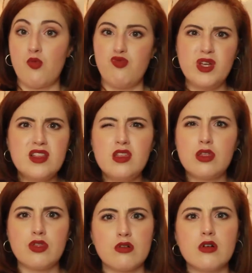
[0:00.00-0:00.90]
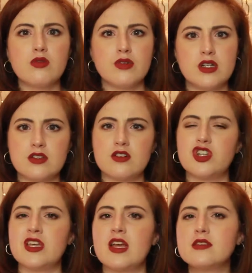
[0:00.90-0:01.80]
really thorough
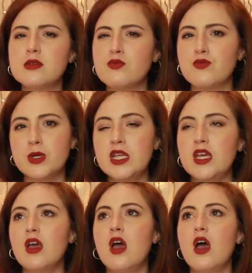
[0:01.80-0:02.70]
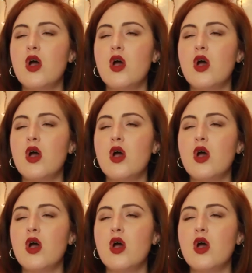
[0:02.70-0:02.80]
research and gets some really